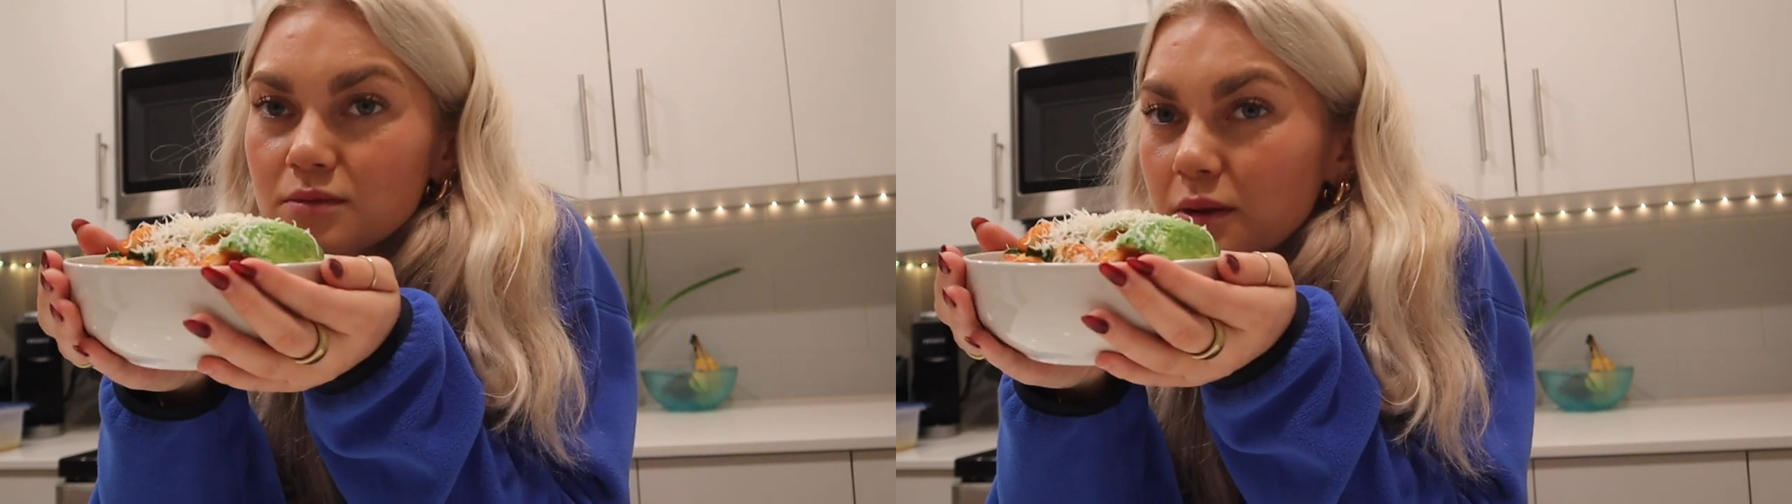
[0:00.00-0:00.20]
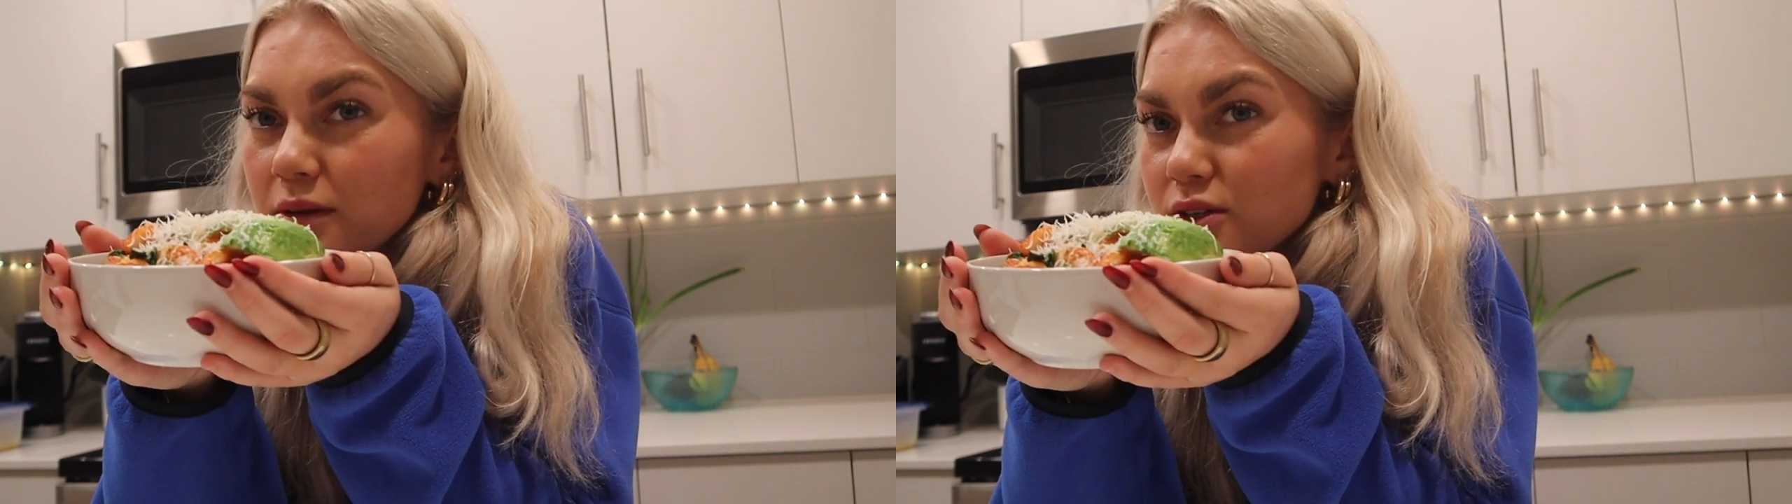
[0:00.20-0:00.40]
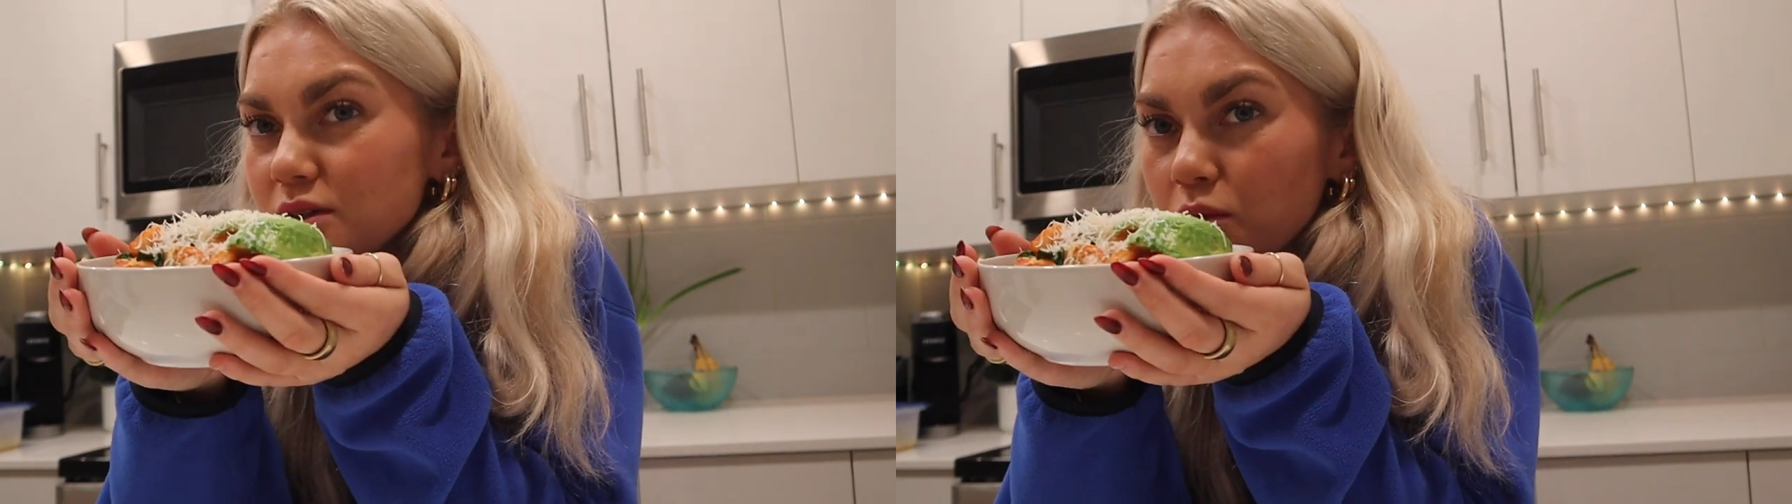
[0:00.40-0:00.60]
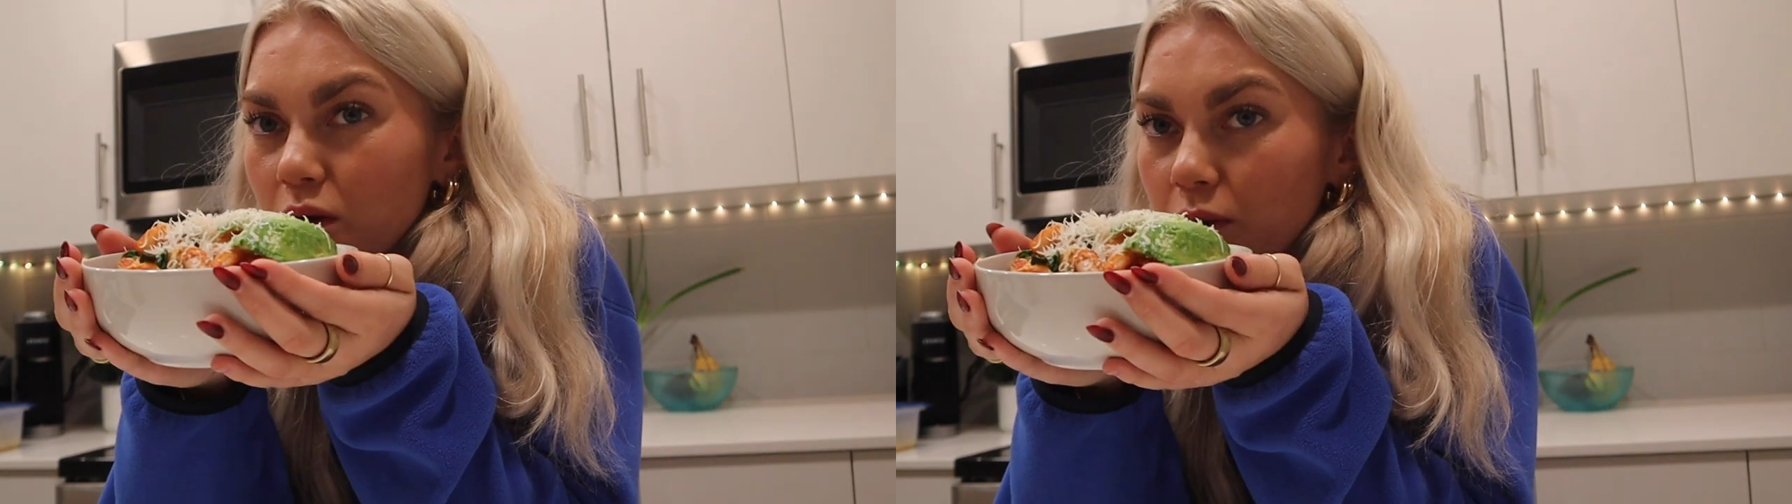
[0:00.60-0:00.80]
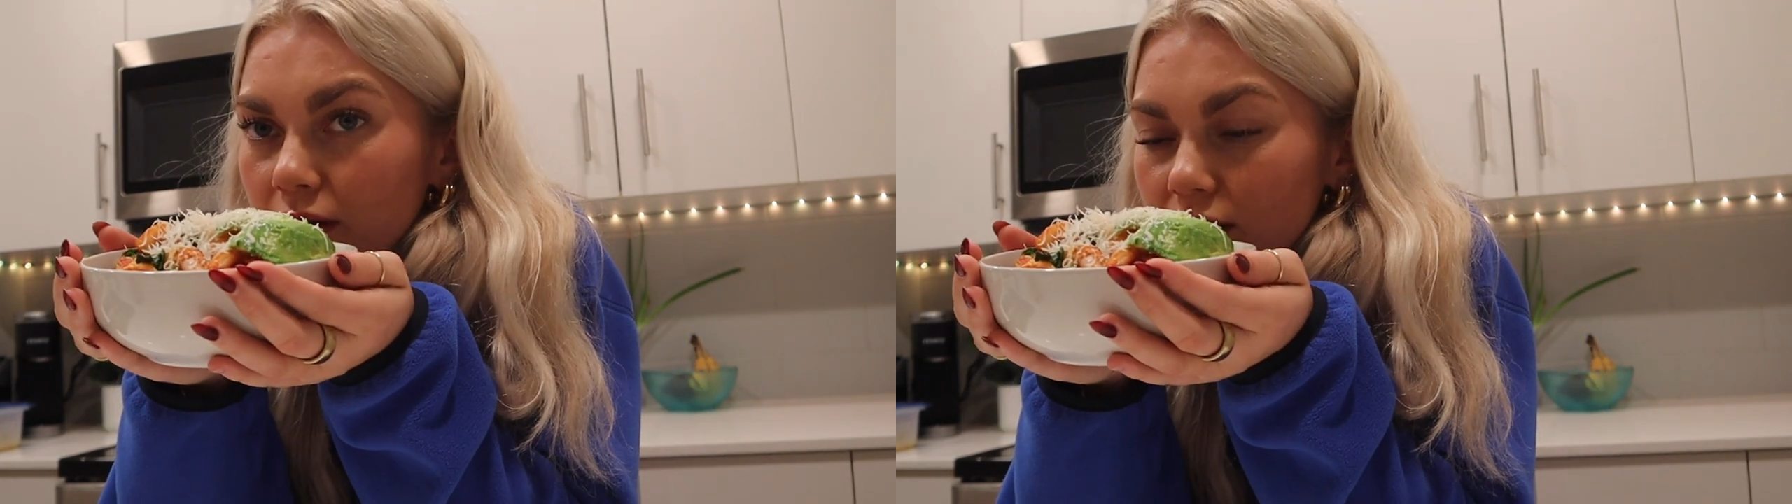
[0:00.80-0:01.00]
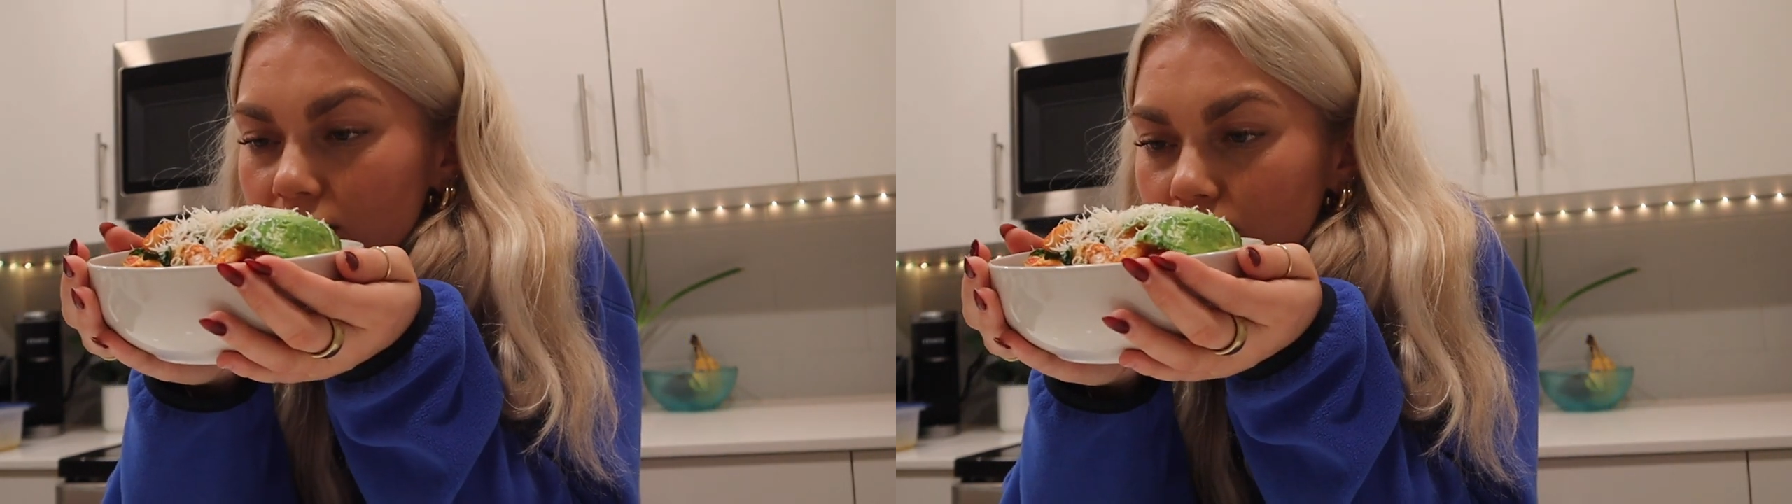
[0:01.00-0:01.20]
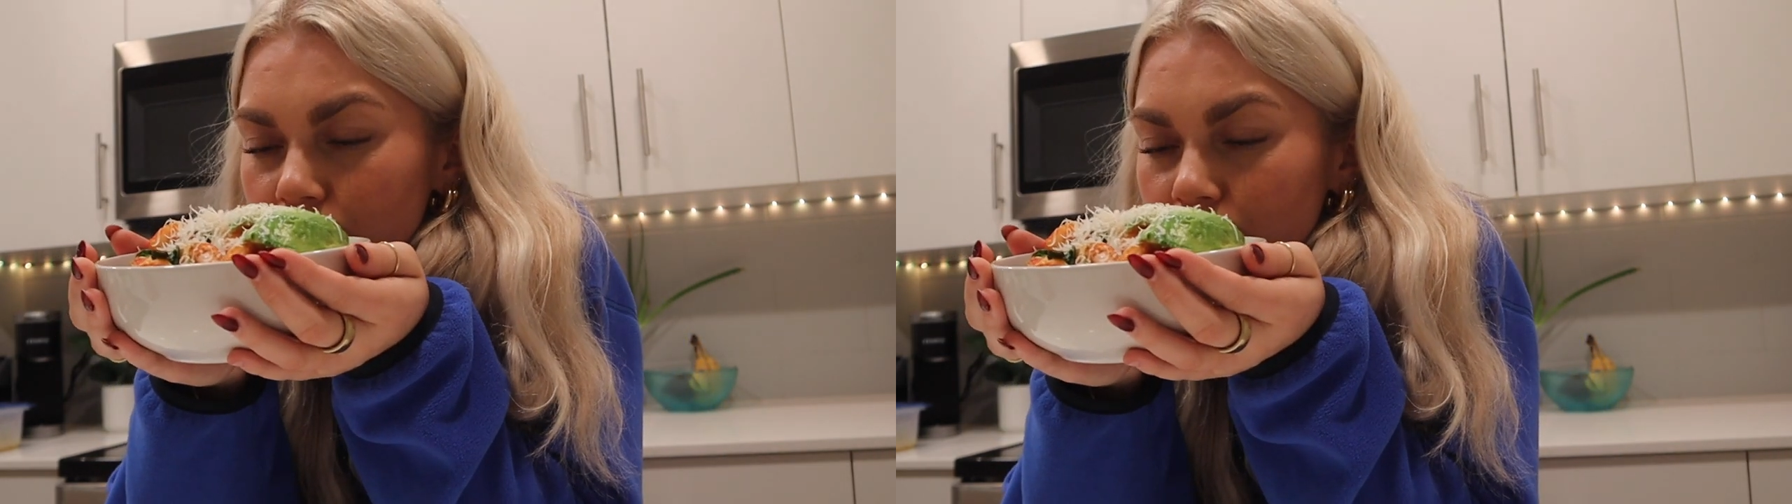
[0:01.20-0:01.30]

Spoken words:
probably do some more work